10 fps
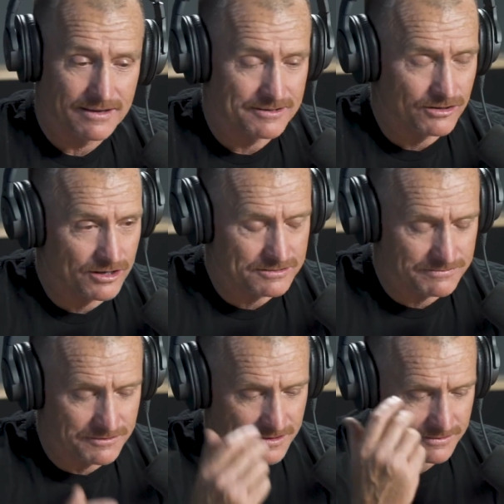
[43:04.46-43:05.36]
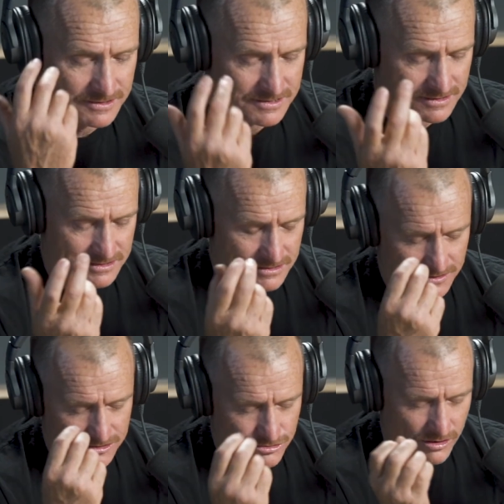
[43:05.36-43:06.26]
and like for the listeners,
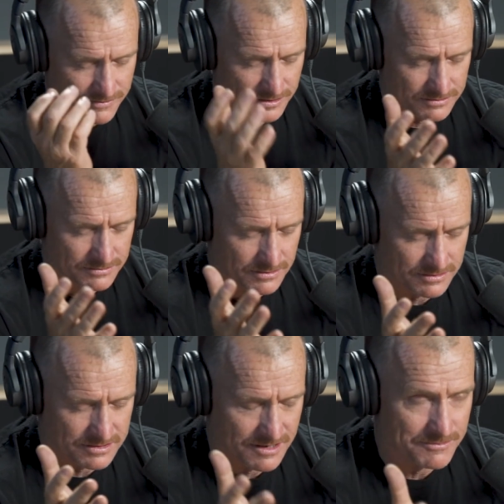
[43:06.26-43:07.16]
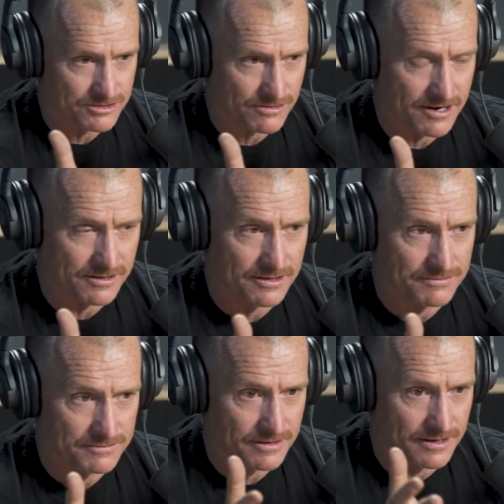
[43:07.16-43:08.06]
like you're driving a
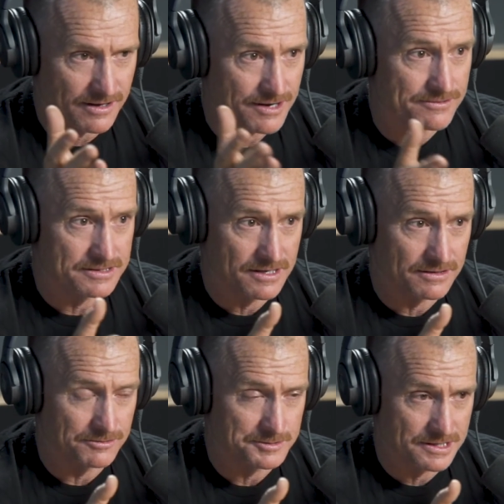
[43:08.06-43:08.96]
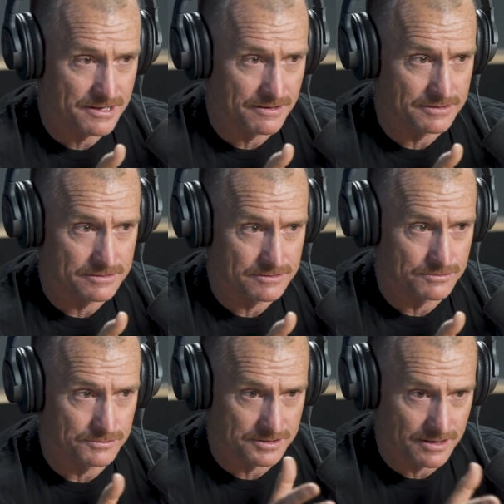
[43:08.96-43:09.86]
semi-trailer at 110 kilometers an hour
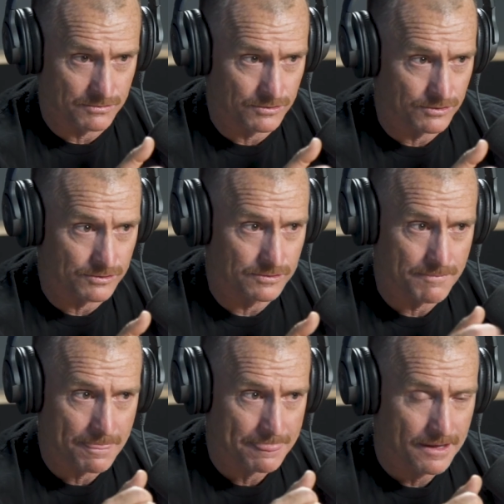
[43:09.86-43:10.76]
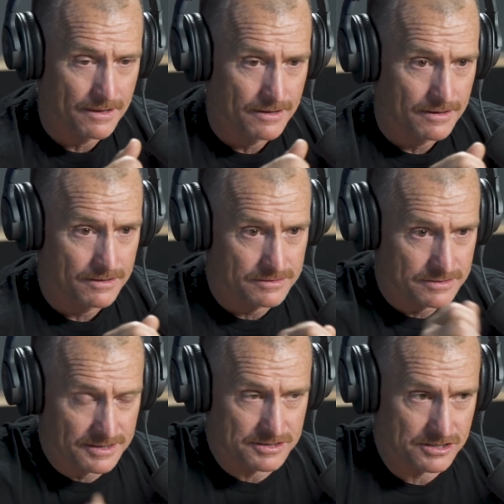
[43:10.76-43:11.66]
towards that wall.
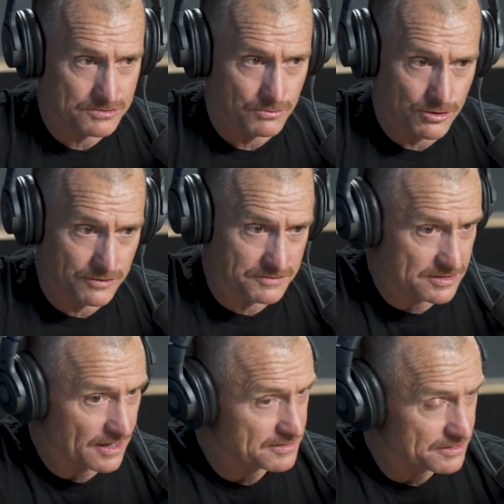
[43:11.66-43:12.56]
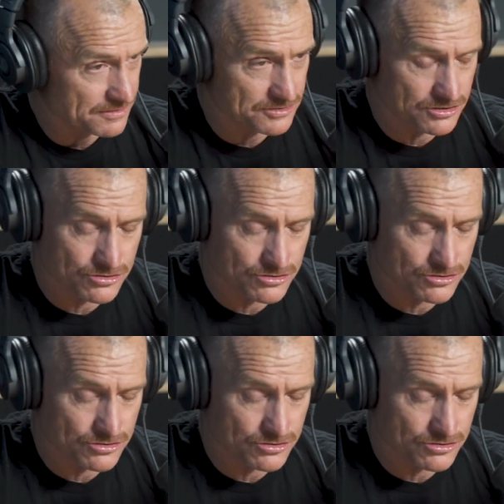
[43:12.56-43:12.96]
Takes a swerve, just unsettles the